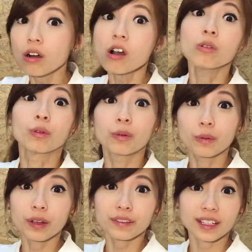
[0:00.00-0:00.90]
Oh,
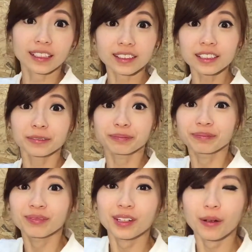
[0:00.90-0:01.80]
we have started?
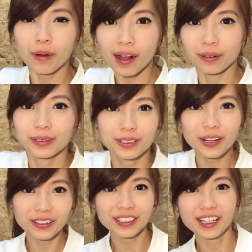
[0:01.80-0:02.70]
Wow,
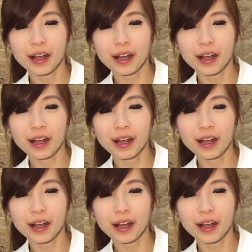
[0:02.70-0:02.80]
sorry,